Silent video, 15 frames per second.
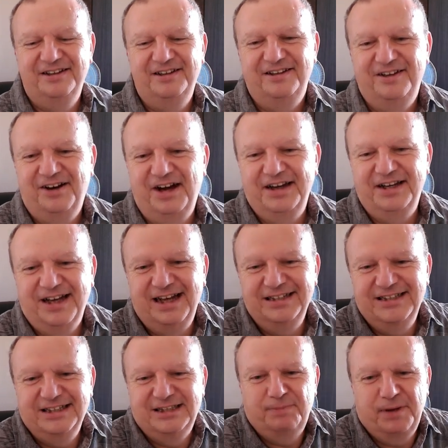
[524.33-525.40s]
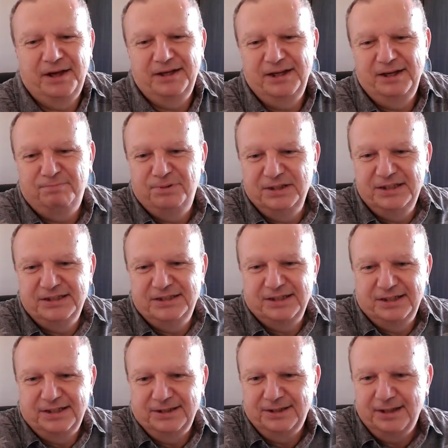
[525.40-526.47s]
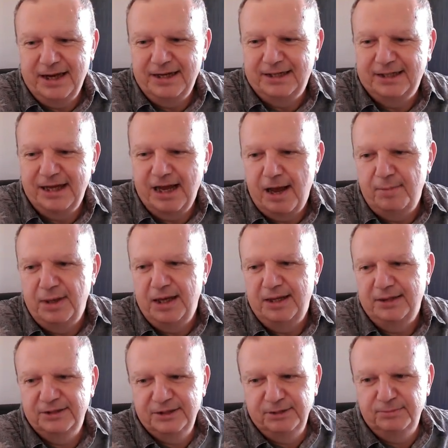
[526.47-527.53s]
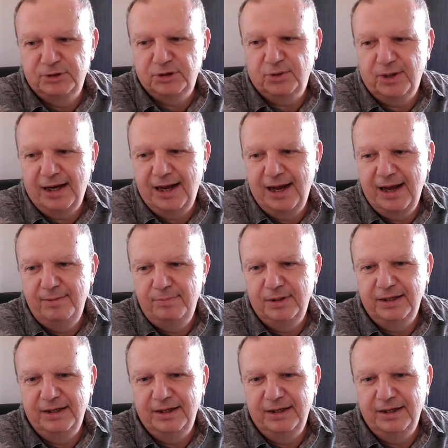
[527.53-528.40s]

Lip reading: all right, guys, that's about it. Please like, comment, subscribe,